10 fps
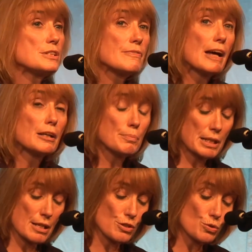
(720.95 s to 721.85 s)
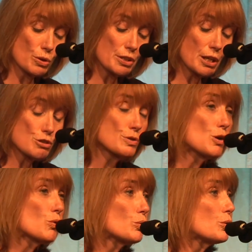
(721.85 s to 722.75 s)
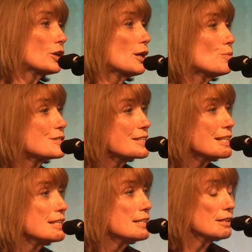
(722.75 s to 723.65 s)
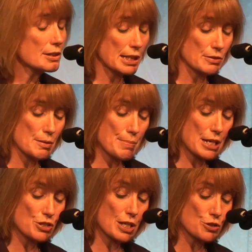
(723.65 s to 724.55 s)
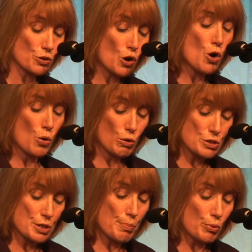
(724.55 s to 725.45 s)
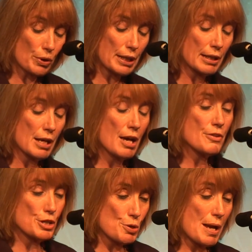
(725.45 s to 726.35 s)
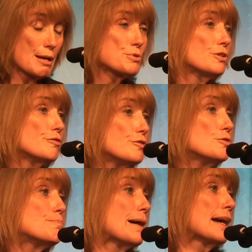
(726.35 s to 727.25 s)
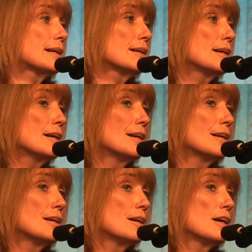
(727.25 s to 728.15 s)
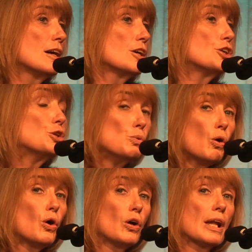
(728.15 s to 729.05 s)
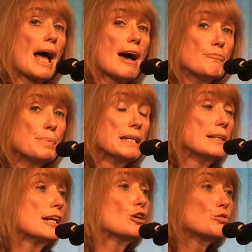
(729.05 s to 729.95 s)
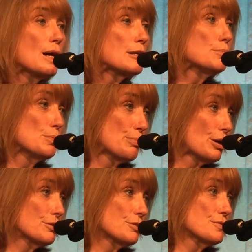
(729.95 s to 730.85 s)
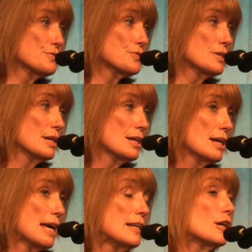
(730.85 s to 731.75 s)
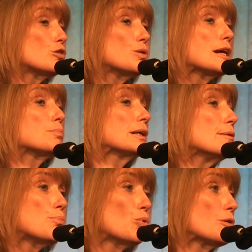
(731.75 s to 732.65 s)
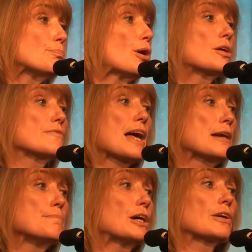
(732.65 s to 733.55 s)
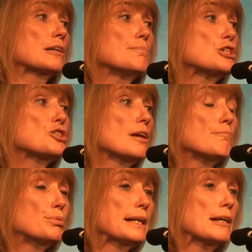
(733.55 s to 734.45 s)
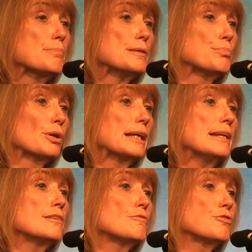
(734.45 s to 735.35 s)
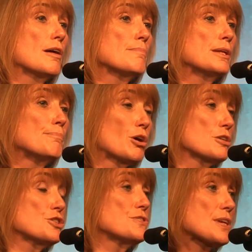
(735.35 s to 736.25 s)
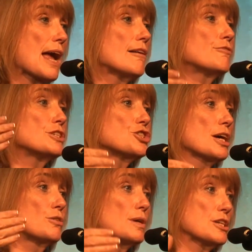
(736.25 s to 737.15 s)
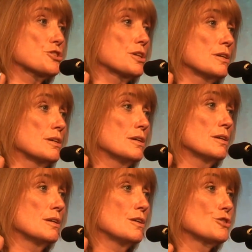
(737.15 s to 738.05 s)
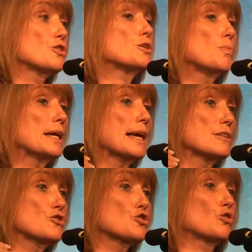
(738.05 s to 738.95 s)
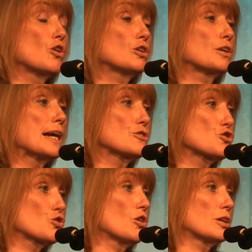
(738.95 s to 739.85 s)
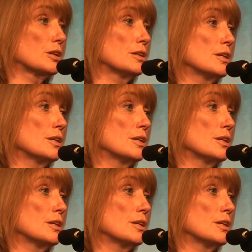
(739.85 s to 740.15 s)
development in the North Country or working with City Year here in Manchester or supporting the New Hampshire Food Bank. You all have been incredible partners and an incredibly important part of that American mission of bringing people in from the margins every generation so that we get stronger and stronger.